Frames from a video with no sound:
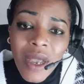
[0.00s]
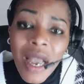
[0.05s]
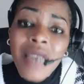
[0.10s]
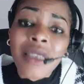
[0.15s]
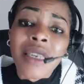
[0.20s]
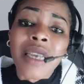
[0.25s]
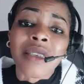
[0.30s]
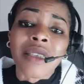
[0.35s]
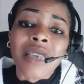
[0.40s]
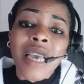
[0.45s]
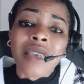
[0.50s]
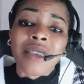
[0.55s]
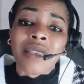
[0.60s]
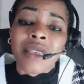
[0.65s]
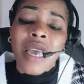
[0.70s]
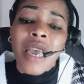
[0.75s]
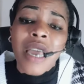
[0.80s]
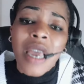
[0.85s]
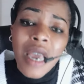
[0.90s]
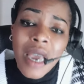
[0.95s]
And they say it's
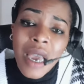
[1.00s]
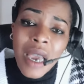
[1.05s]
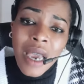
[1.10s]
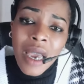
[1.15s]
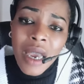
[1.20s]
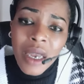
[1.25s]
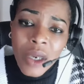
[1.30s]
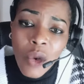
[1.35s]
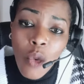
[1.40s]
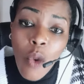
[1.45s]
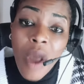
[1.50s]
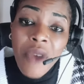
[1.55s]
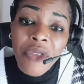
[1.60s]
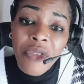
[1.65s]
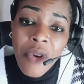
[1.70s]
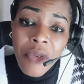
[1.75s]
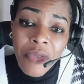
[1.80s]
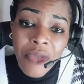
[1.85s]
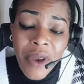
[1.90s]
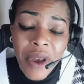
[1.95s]
the
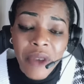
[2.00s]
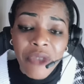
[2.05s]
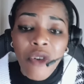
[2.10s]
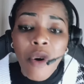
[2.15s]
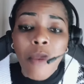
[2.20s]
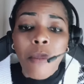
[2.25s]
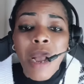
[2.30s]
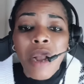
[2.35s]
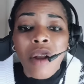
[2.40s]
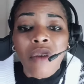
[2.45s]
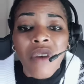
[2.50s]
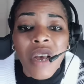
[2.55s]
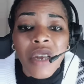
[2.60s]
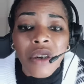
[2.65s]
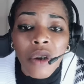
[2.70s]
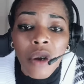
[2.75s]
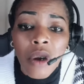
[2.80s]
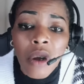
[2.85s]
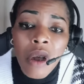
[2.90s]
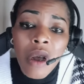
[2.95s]
wife of a former
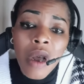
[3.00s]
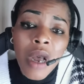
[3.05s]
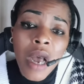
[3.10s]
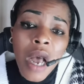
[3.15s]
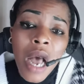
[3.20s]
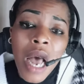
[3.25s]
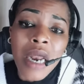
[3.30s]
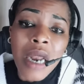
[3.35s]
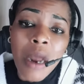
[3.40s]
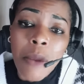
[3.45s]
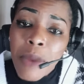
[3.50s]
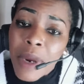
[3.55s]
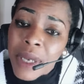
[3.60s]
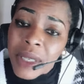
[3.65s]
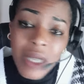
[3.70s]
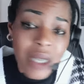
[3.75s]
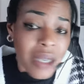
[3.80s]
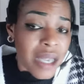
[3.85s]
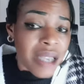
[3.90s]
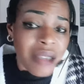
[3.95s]
governor, Anambra
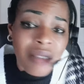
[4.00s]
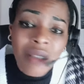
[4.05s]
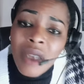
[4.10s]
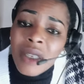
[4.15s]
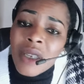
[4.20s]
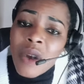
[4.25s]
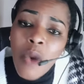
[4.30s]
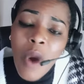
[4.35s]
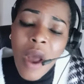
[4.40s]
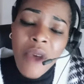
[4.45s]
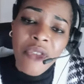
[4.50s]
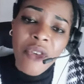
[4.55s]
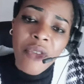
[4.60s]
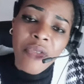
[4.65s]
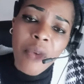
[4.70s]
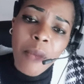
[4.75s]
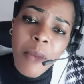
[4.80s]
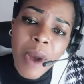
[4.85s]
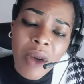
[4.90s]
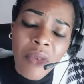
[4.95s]
State. He's not the wife of
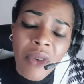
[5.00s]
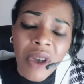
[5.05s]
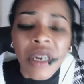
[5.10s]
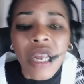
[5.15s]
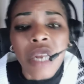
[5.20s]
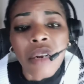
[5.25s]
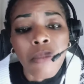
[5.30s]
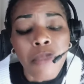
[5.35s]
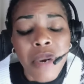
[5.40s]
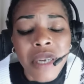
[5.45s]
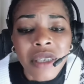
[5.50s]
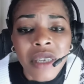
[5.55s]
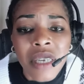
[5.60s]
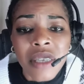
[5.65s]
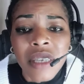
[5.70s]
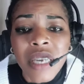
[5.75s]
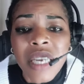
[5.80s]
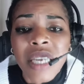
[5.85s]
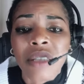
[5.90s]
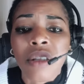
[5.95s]
former governor, Anambra
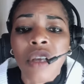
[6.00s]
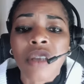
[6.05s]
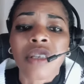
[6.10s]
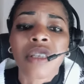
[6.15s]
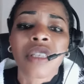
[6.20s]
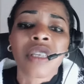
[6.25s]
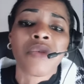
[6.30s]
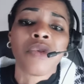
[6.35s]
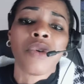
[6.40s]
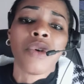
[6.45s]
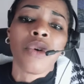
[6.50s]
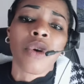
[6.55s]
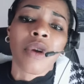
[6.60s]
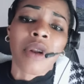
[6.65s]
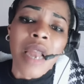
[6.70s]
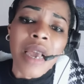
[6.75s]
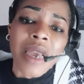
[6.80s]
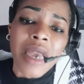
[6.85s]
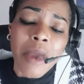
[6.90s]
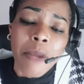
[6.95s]
State. He doesn't even look
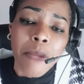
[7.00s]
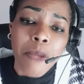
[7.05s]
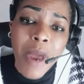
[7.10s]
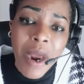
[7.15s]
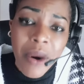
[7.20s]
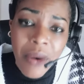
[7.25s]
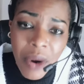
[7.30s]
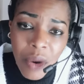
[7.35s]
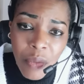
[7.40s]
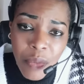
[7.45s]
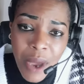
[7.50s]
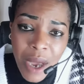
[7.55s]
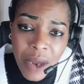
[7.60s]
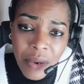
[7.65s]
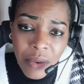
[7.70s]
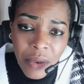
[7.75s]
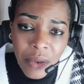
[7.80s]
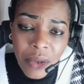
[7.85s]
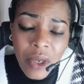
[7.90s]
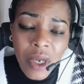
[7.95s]
like a Eberi
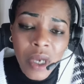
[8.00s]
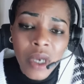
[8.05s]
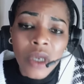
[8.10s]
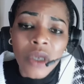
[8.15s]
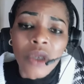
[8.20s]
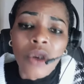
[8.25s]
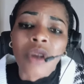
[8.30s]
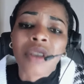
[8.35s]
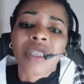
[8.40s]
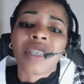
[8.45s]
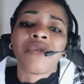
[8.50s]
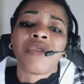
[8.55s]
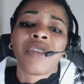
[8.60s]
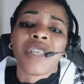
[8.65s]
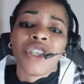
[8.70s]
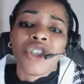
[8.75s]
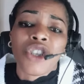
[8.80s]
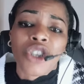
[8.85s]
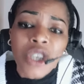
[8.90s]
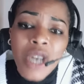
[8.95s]
Obiano. Not even
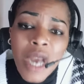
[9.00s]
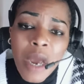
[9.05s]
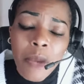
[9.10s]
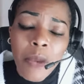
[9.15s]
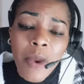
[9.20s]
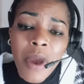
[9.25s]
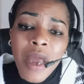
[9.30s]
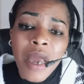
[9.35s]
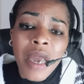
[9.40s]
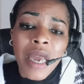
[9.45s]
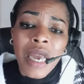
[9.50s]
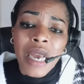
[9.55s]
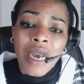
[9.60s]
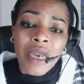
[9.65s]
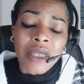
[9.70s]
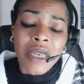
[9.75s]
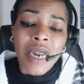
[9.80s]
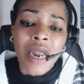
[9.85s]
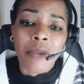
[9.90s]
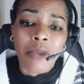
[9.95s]
in shape. It's